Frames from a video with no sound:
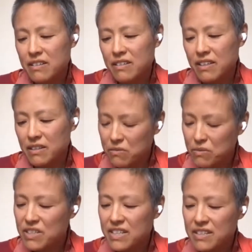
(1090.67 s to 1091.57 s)
It
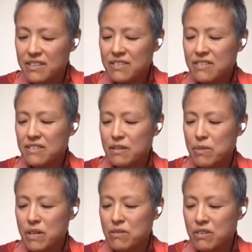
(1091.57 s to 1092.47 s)
really is
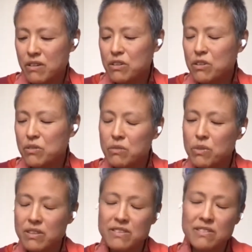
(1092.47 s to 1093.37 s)
about not knowing
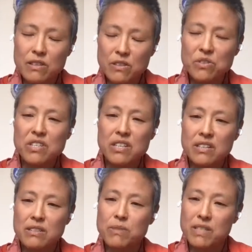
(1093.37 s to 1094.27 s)
what the solution
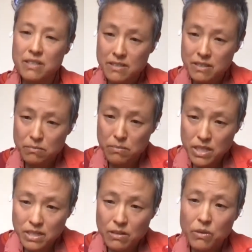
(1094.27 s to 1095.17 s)
is, but just to
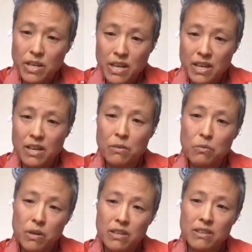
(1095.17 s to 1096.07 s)
be okay
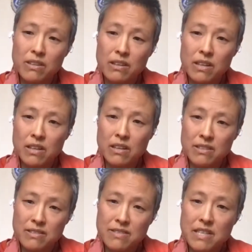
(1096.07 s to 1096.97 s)
with
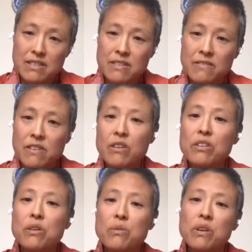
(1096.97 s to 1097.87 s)
this sense of not
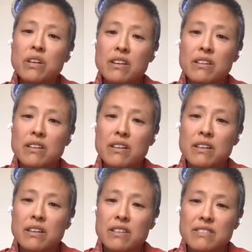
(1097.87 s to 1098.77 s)
knowing,
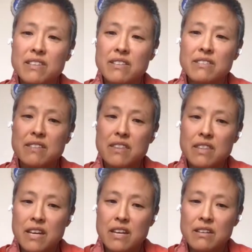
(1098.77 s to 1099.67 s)
the sense
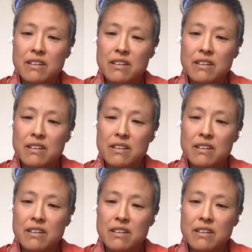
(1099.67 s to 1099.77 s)
that